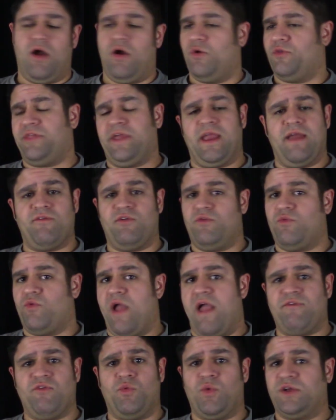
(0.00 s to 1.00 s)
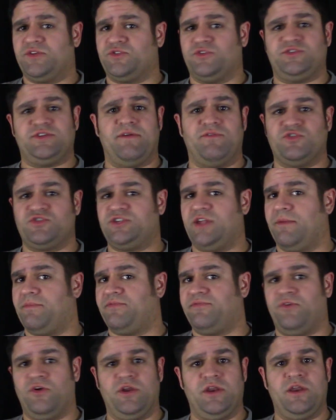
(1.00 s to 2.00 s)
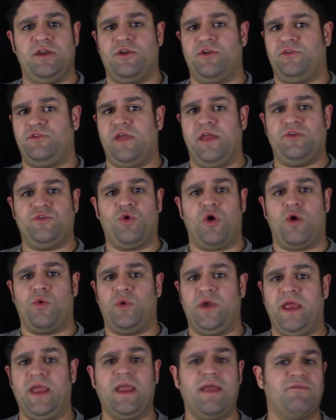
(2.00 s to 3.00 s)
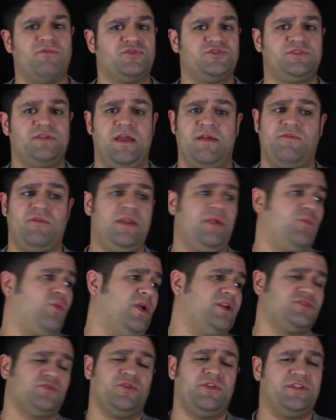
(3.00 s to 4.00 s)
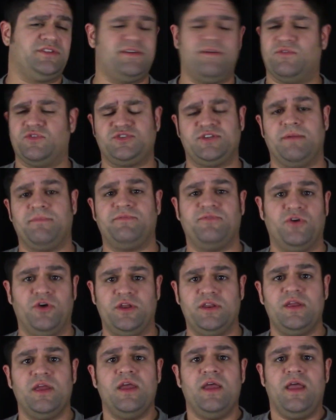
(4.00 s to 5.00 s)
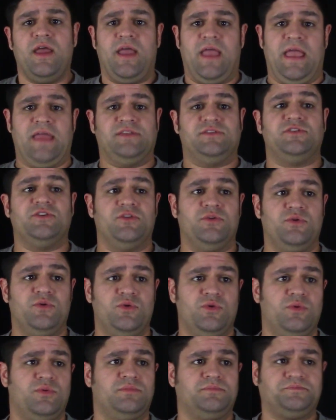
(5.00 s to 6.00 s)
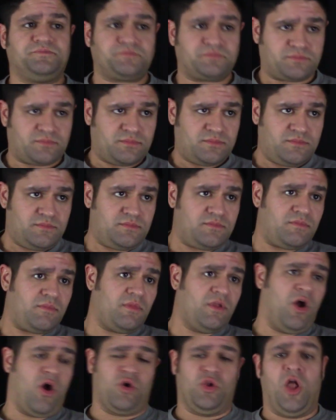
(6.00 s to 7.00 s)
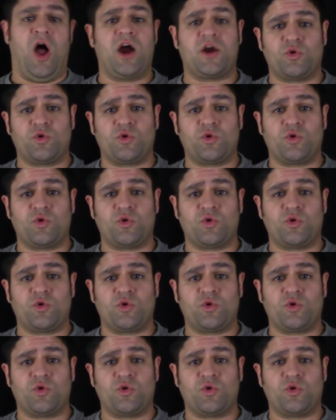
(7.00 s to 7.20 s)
I think every wrestler that's ever stepped foot into our ring, every wrestler that's ever stepped foot into our